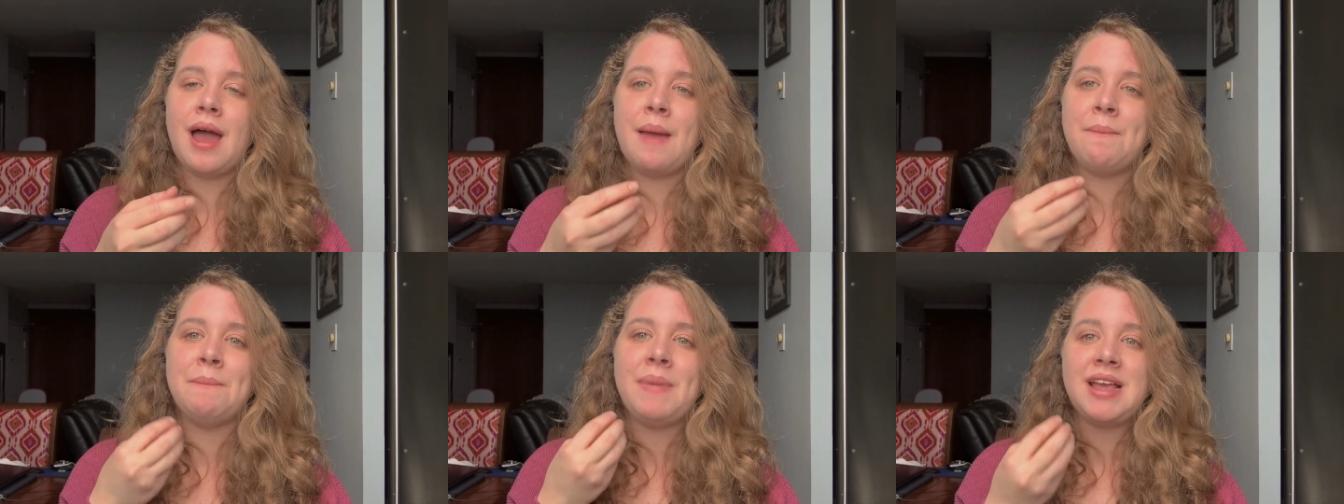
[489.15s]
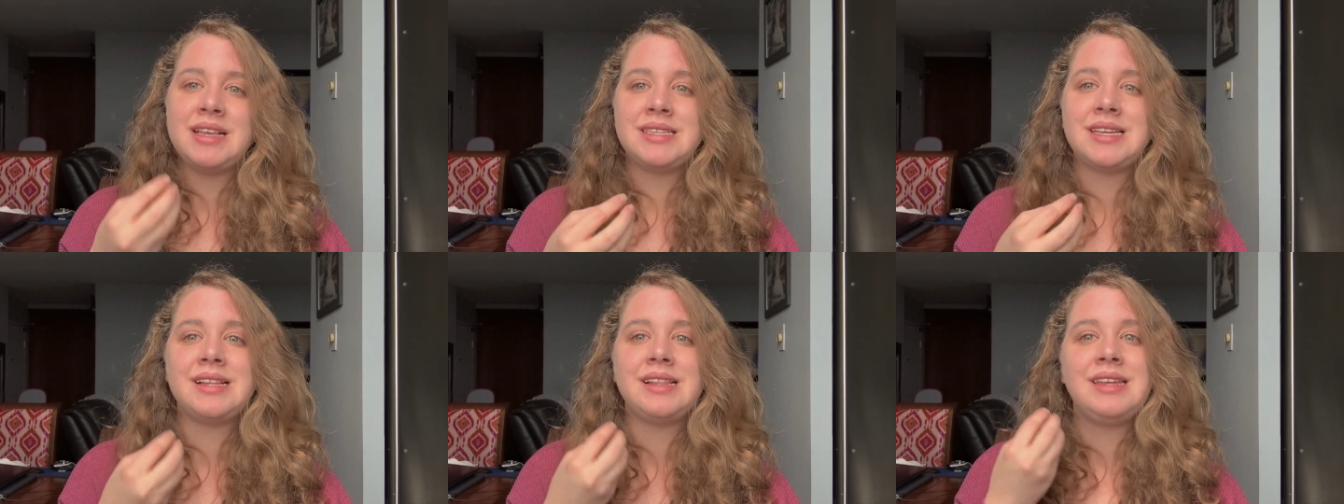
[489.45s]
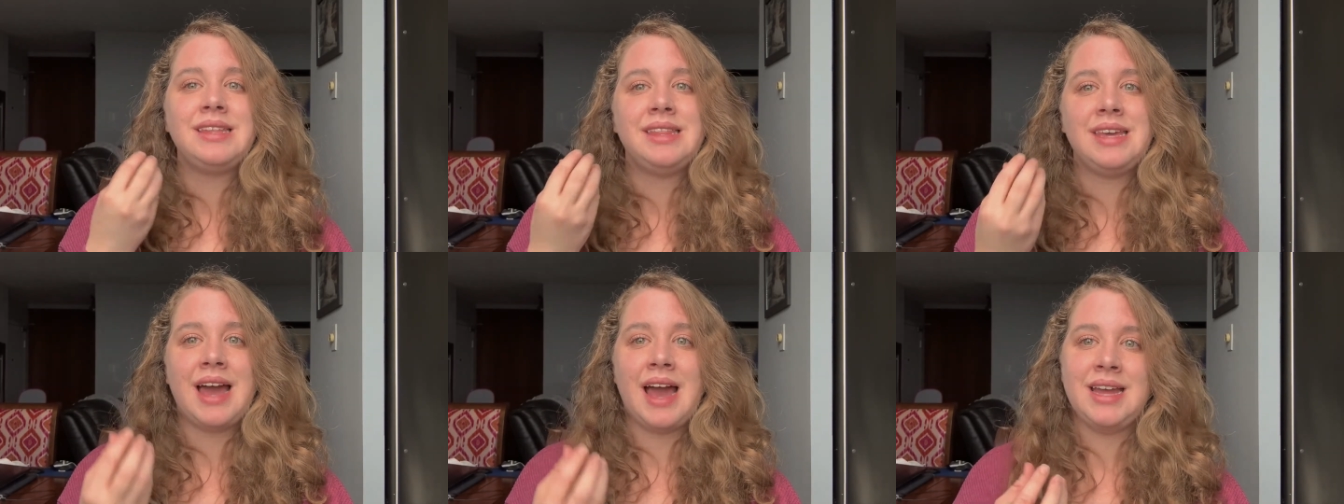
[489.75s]
and
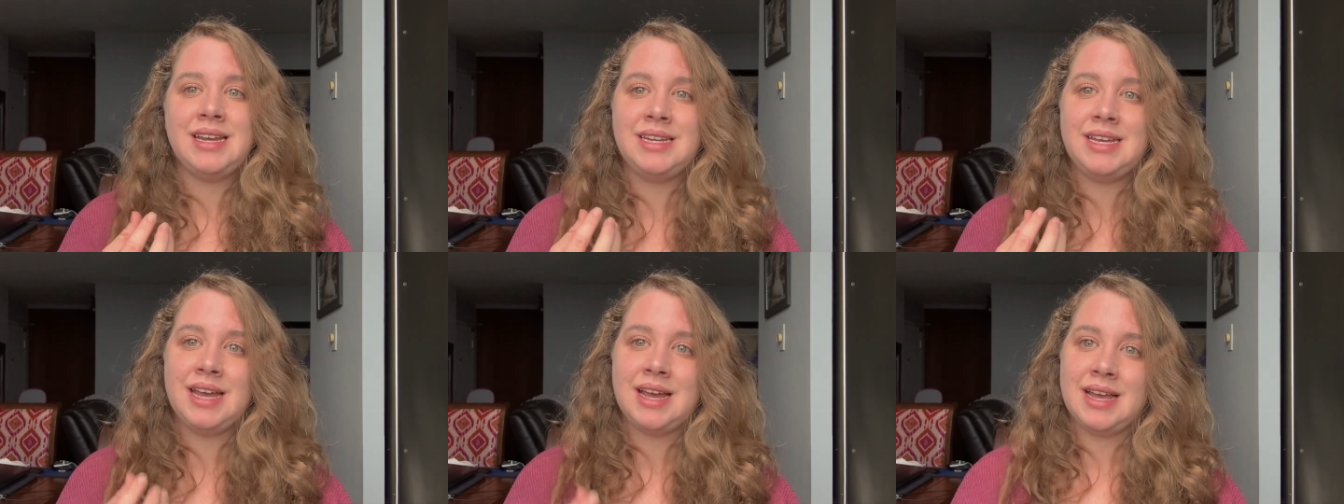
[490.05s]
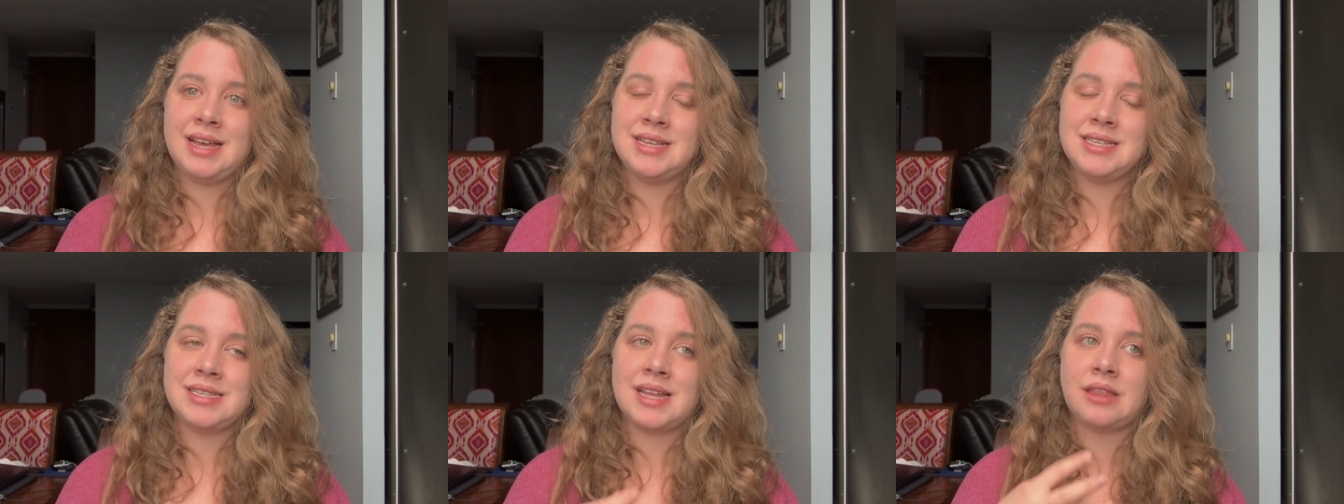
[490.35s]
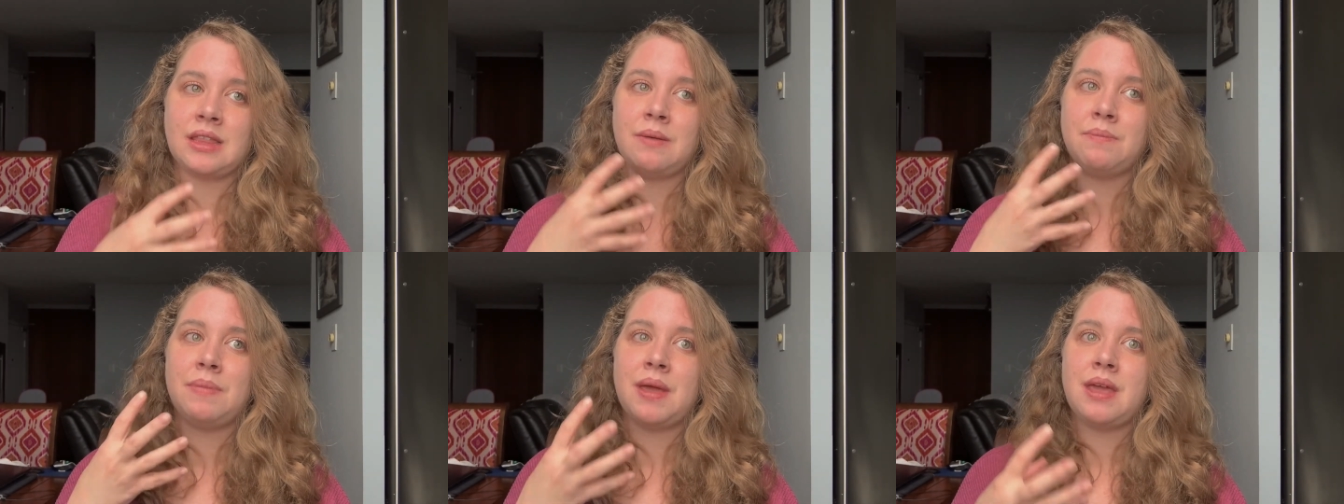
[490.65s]
basically the idea is
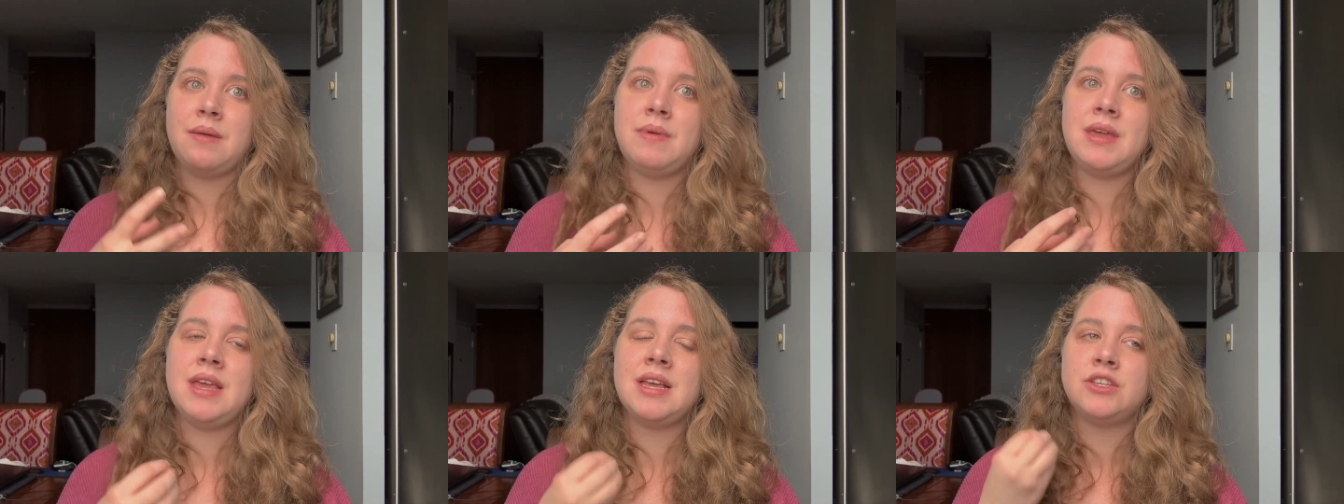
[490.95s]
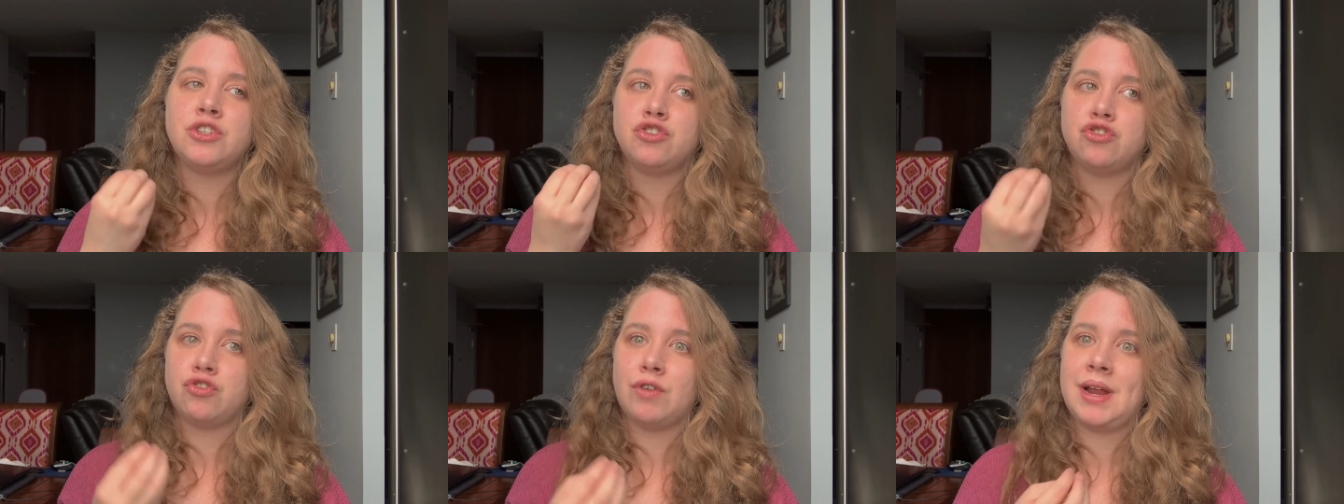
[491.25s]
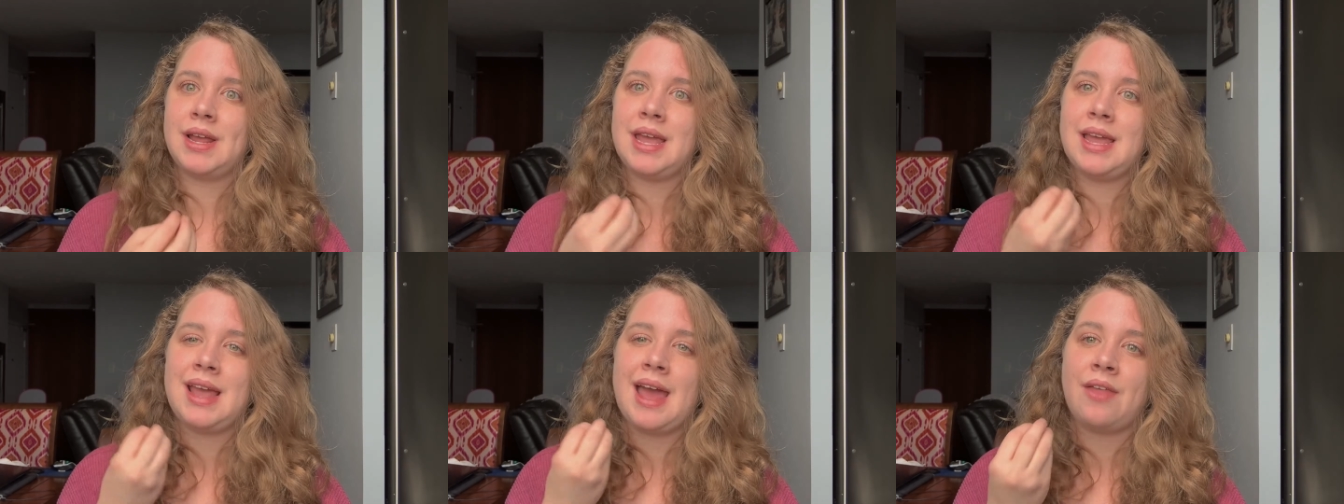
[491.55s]
that the baby is drinking
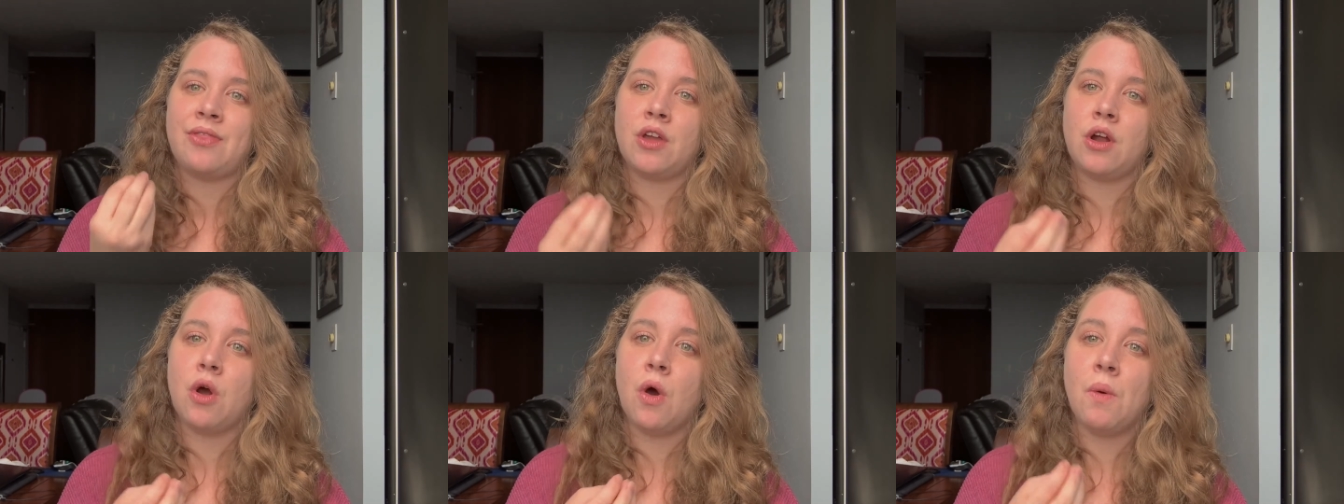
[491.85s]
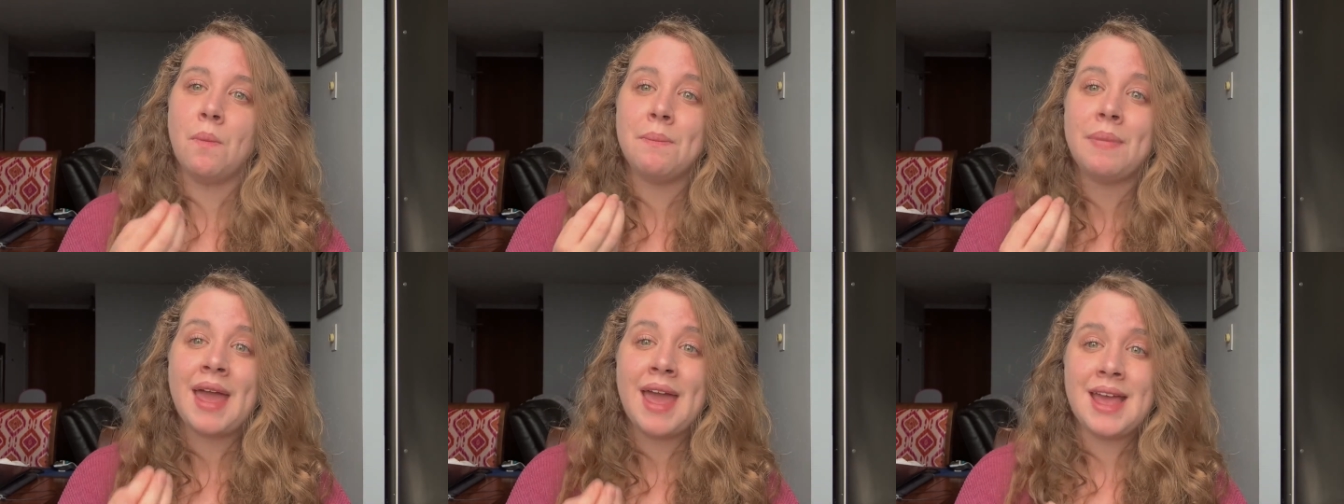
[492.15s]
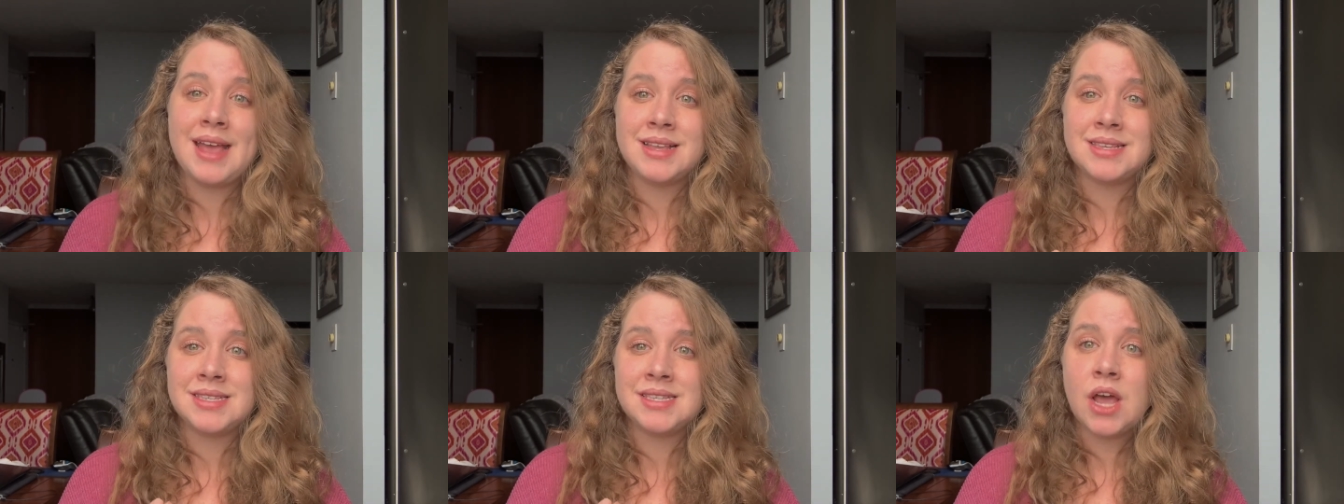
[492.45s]
drinking at their own
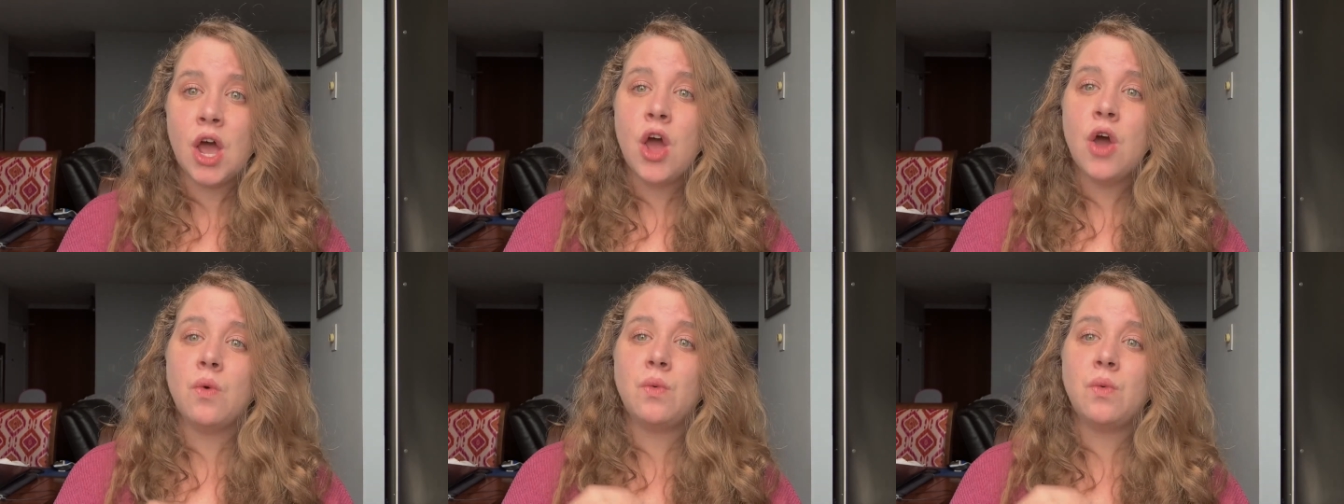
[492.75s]
pace,